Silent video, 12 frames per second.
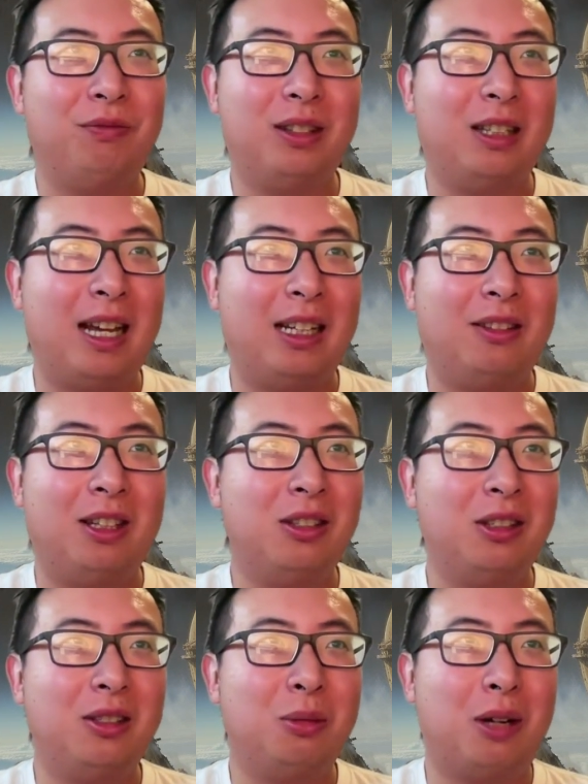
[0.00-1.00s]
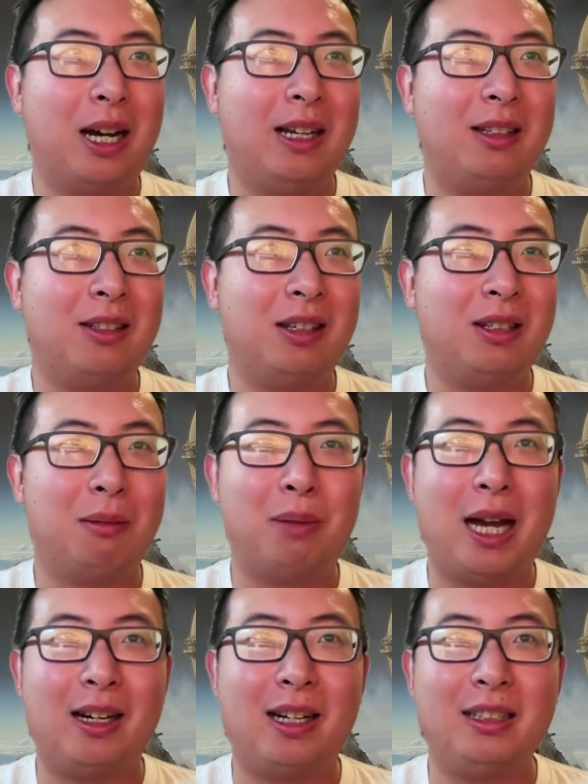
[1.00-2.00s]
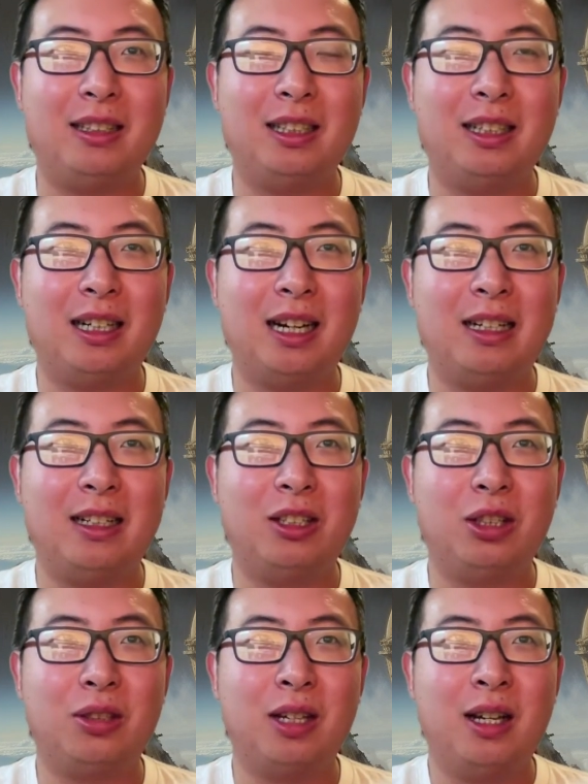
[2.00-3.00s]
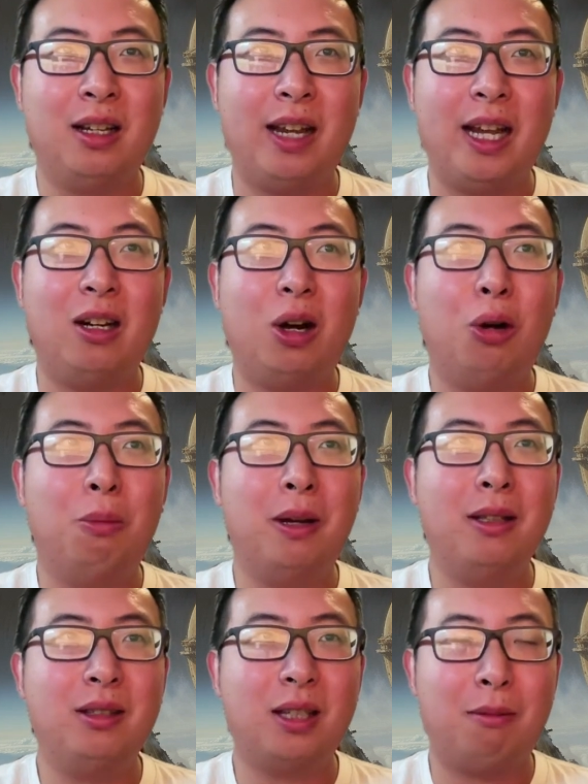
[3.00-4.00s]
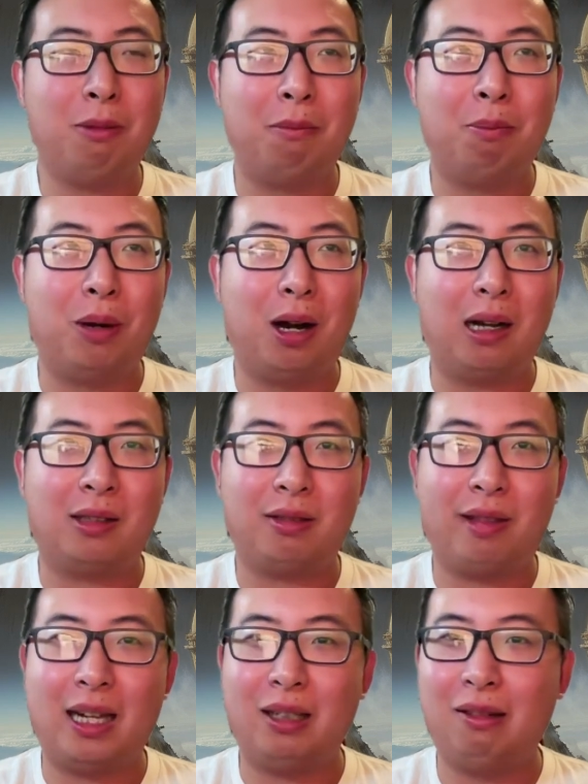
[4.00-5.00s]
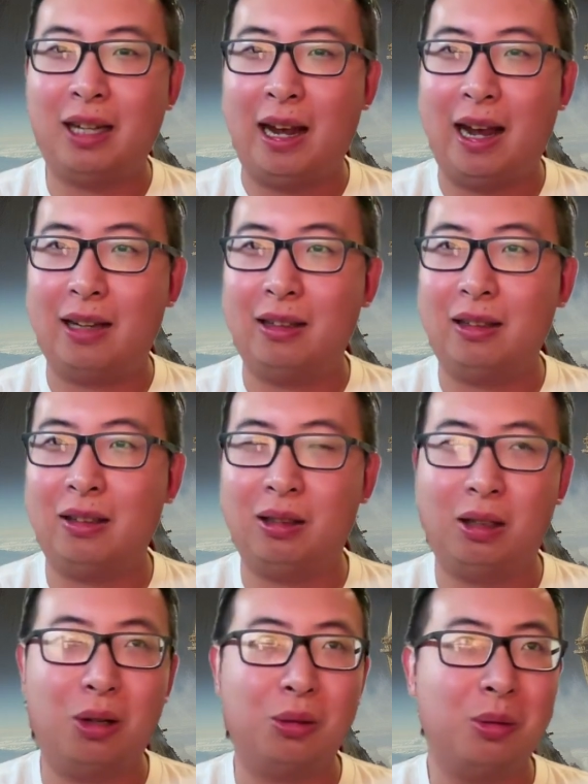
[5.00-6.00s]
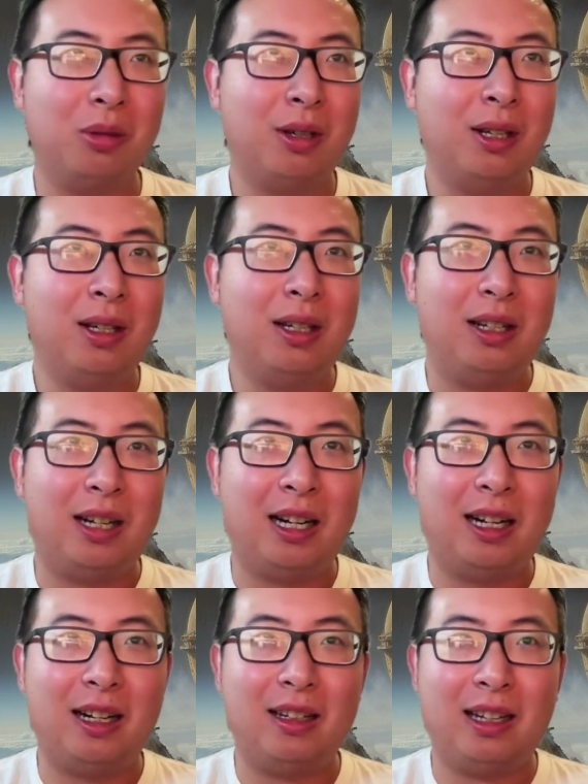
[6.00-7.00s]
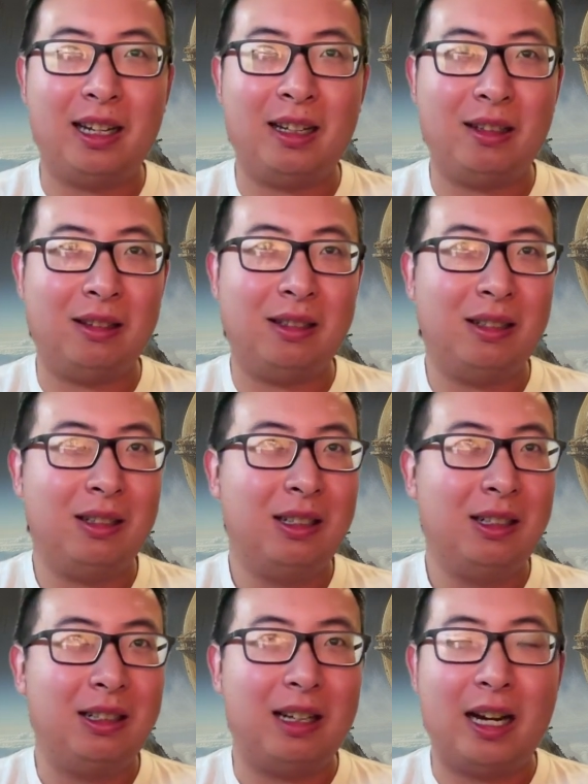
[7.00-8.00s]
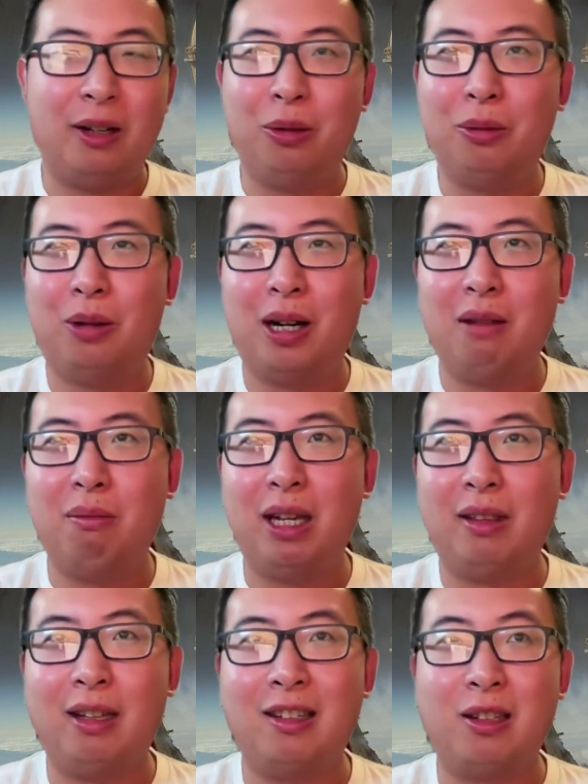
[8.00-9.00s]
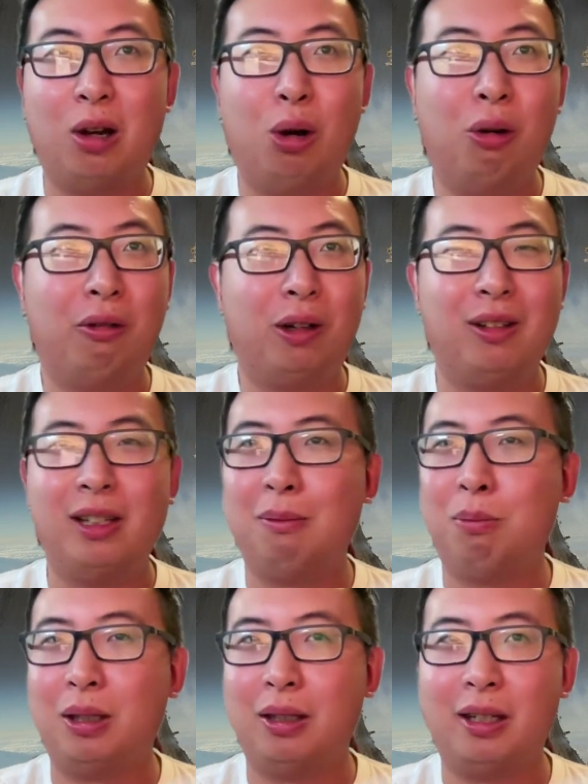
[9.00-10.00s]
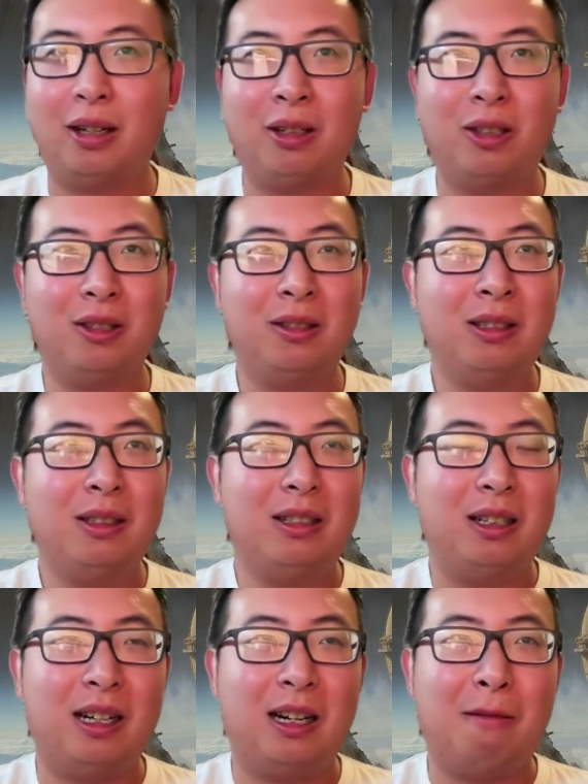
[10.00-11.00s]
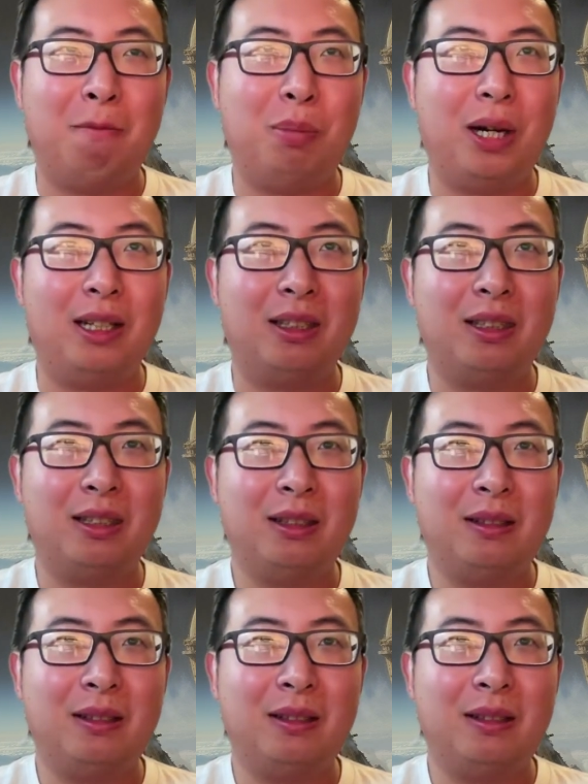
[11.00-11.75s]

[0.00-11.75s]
like this is why it's such a bad idea, and it opens up a box that you can't close. And I don't want to make this overly political, but